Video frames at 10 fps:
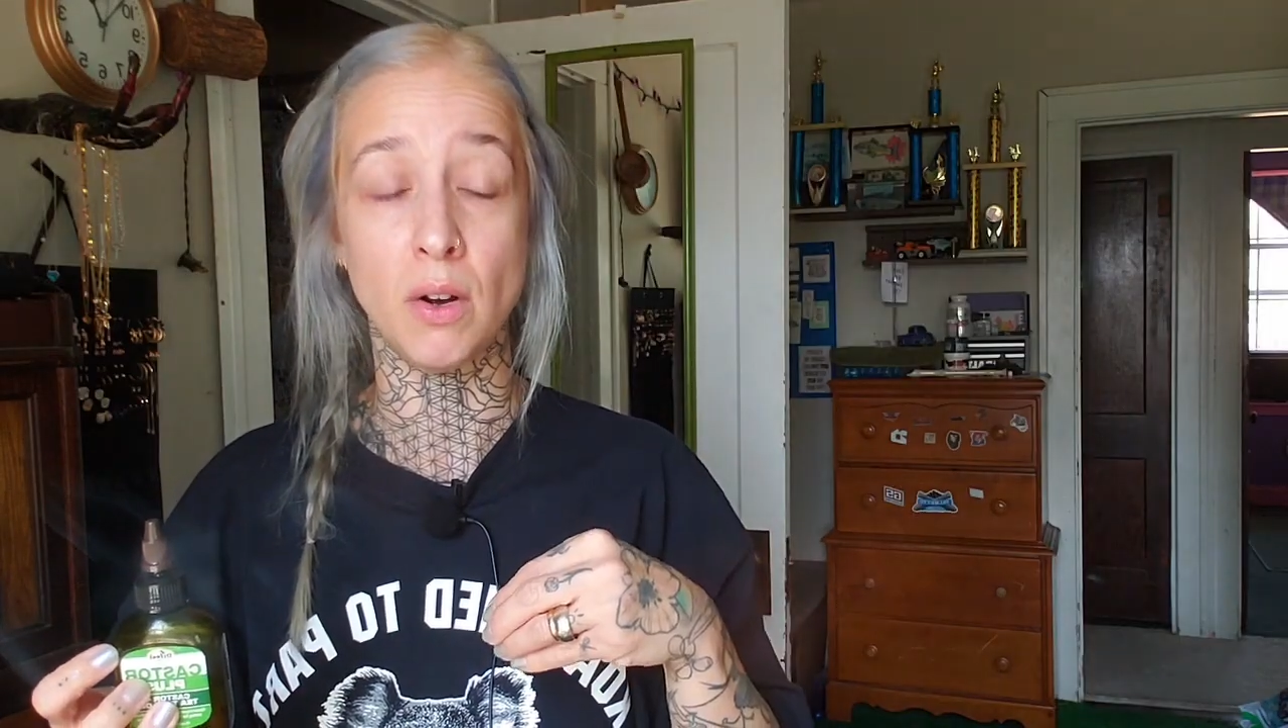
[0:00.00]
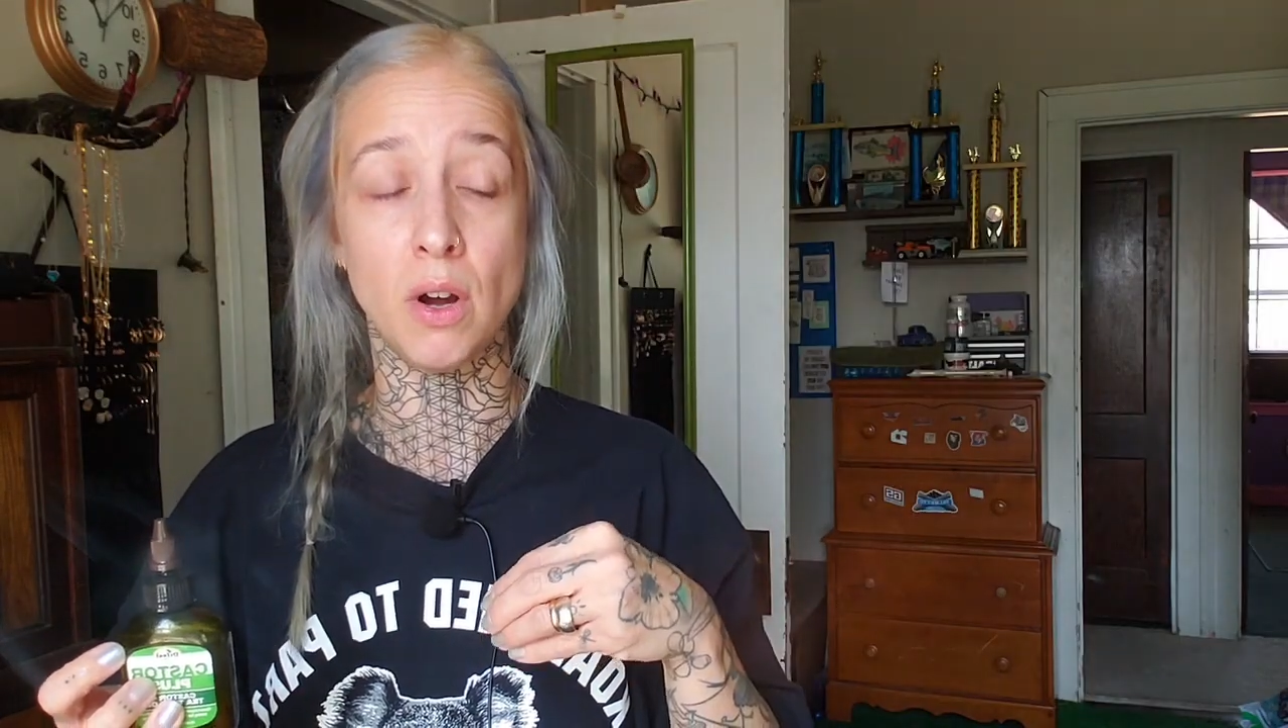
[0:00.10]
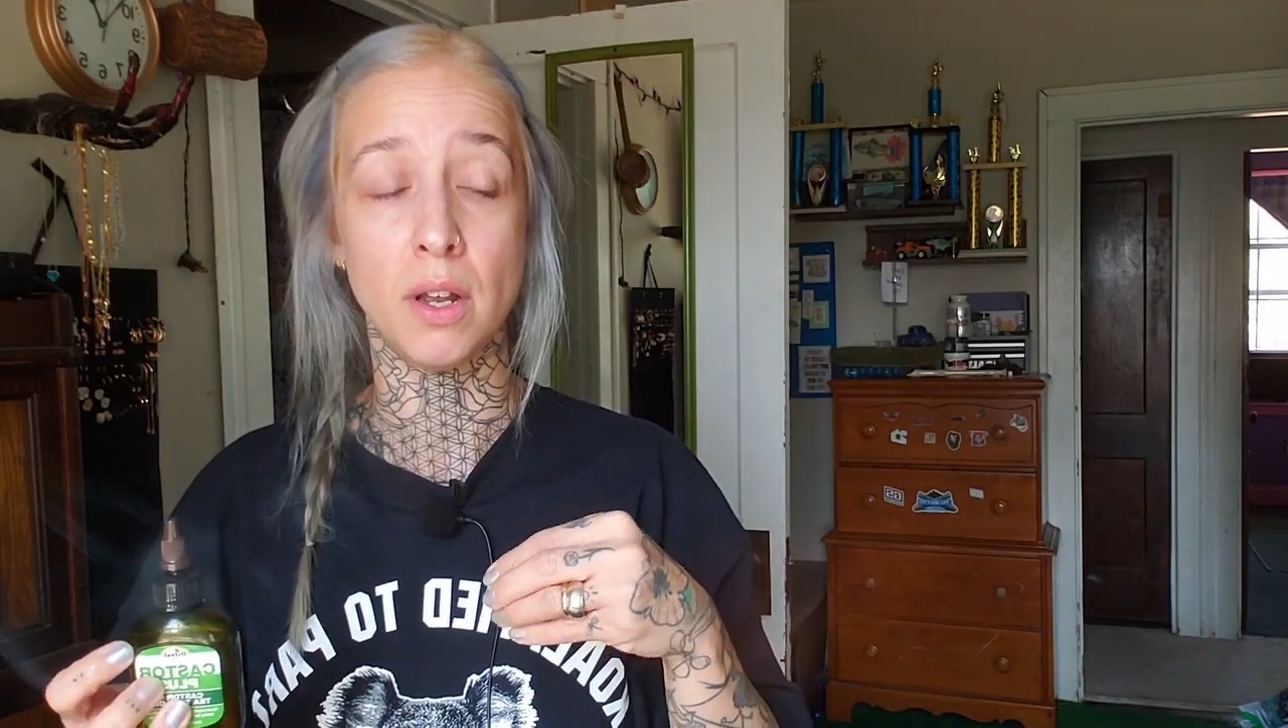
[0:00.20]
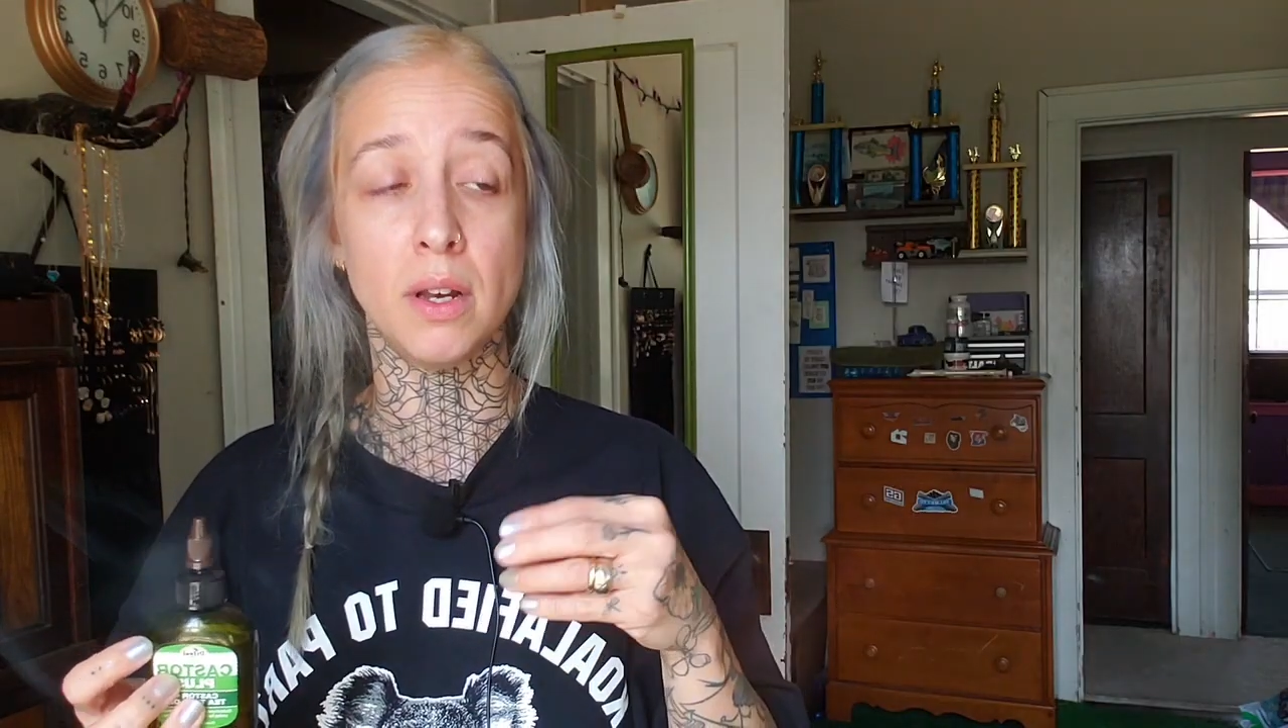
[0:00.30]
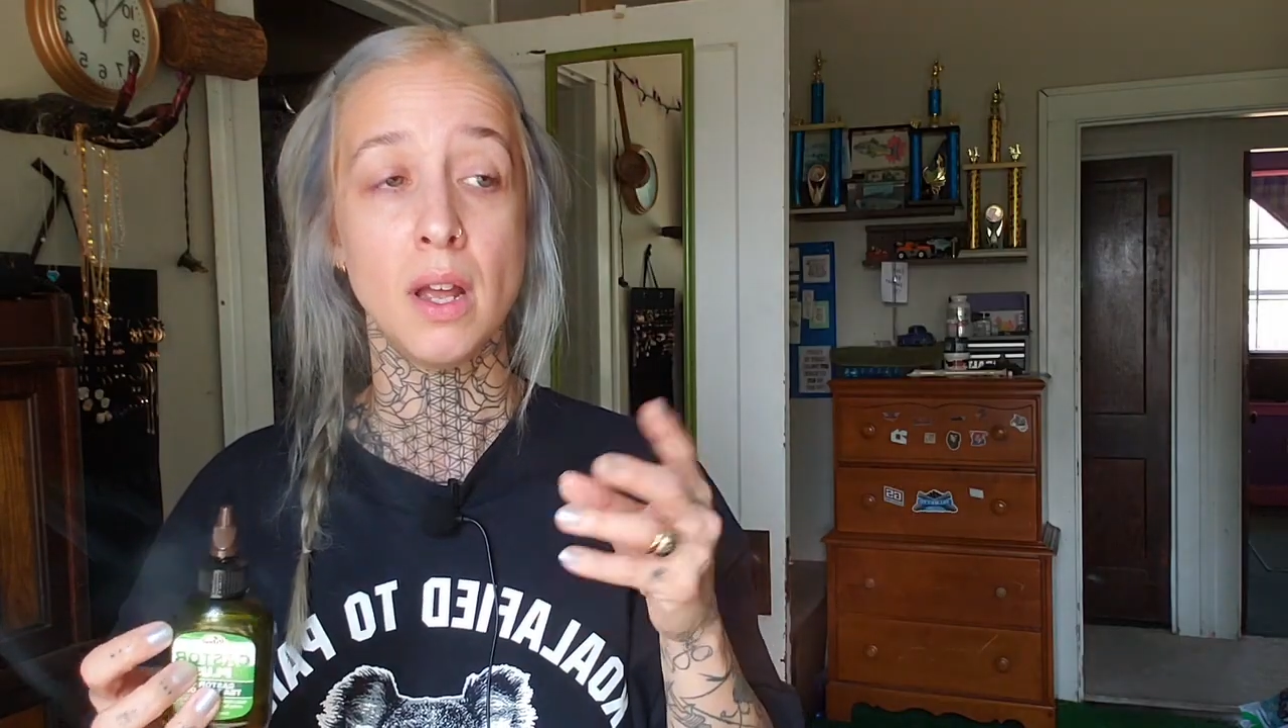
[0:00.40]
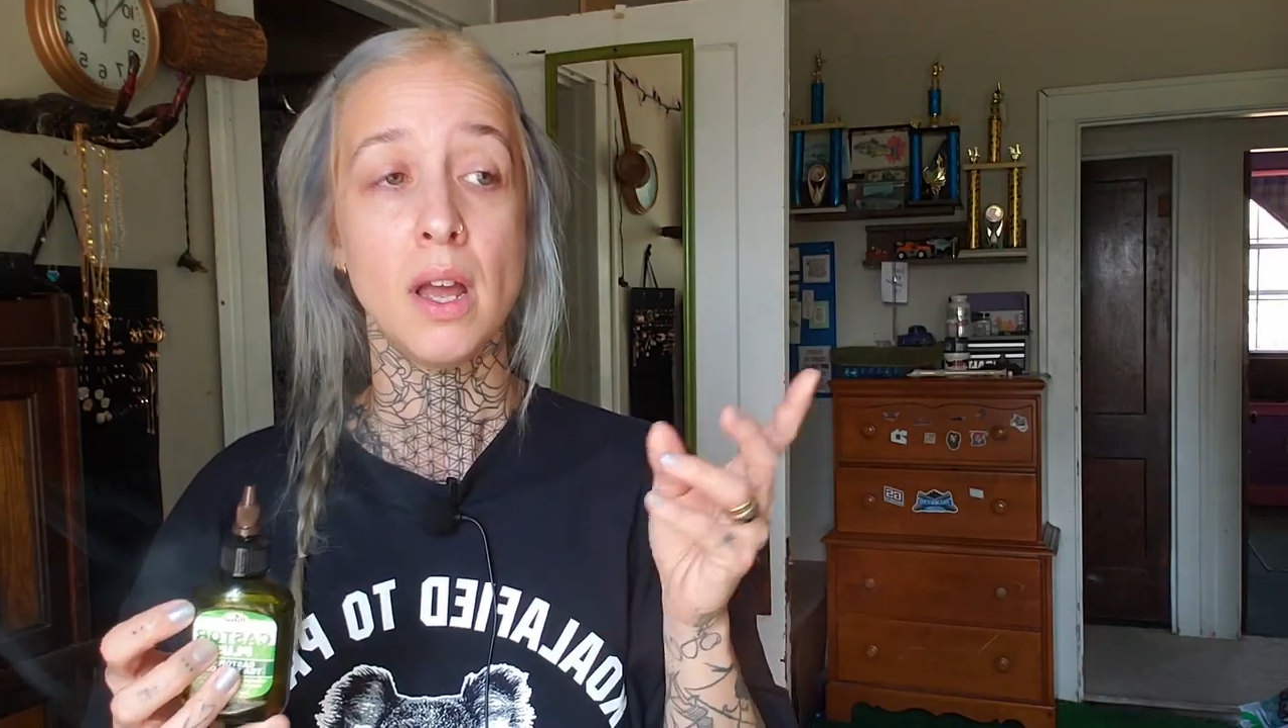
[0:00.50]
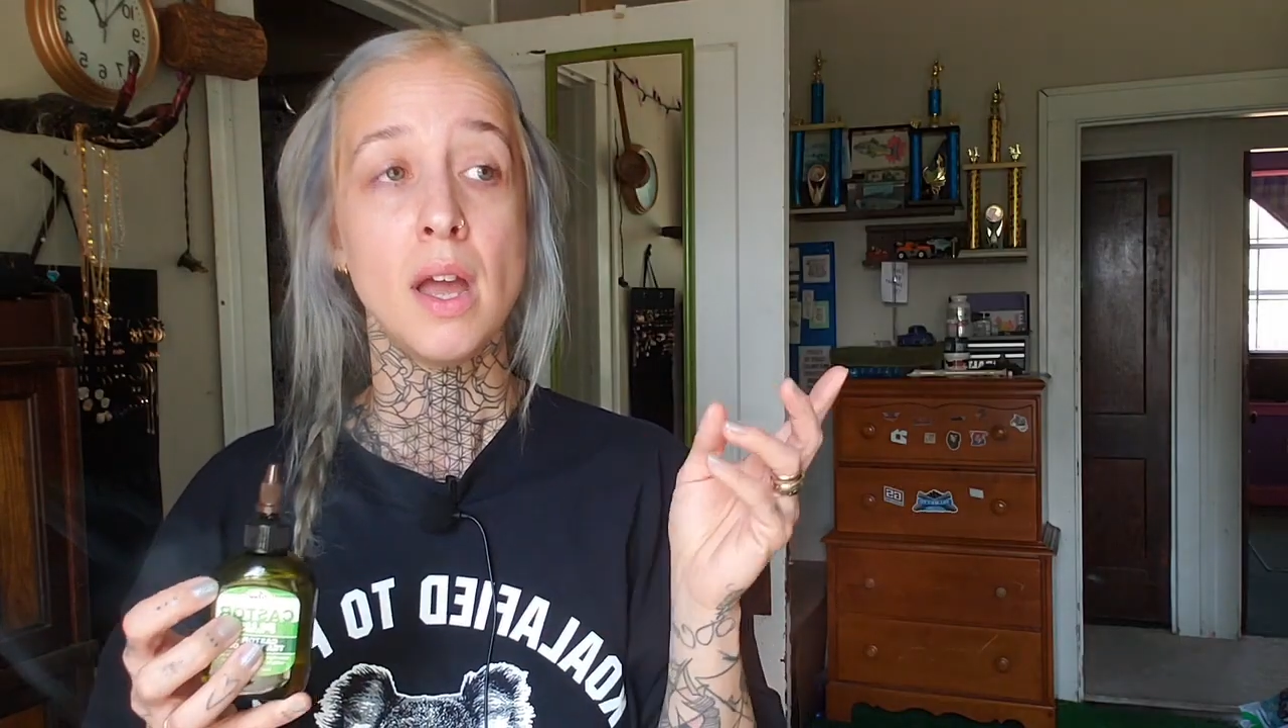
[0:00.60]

on.